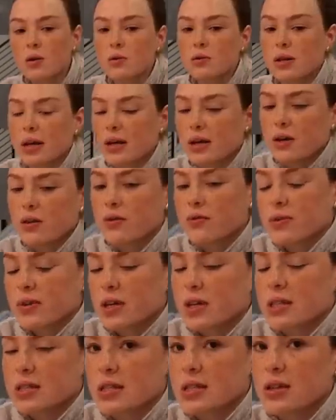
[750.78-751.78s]
like over
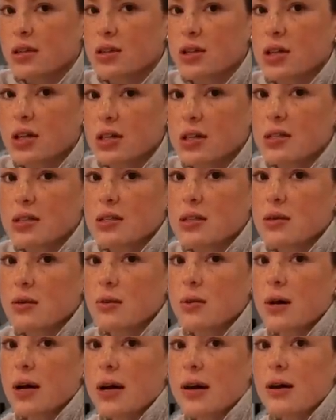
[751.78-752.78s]
there. It didn't look good.
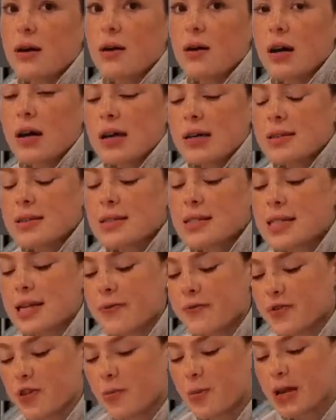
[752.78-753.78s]
So I got
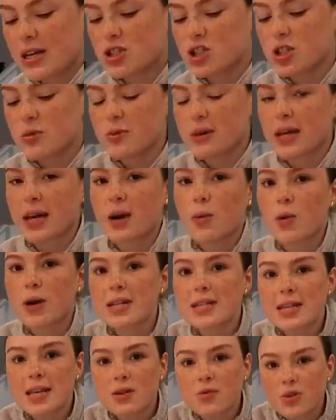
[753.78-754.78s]
some from HEB. I
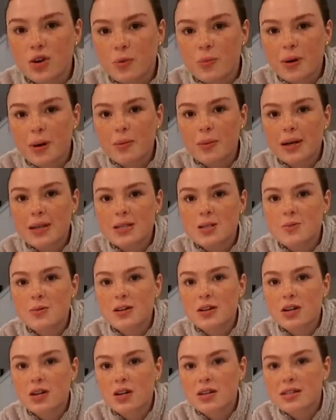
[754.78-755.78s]
wanted to get real pumpkins, but
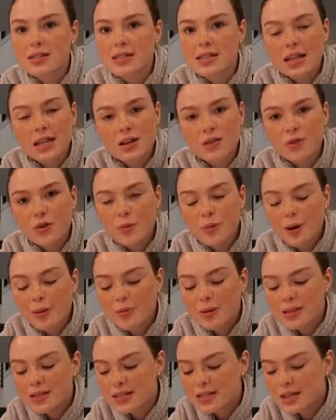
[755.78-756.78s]
they're not selling real
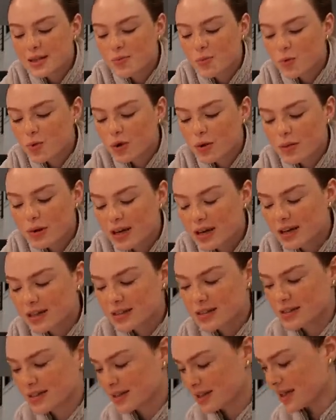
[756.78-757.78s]
pumpkins anymore
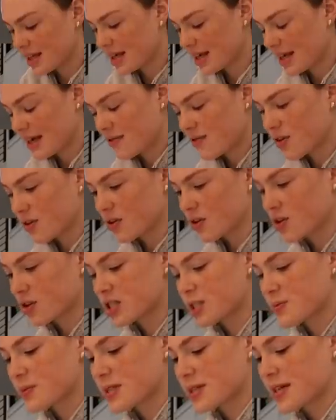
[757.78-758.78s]
because they like have all their
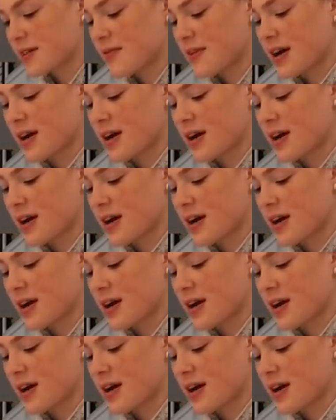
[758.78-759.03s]
Christmas stuff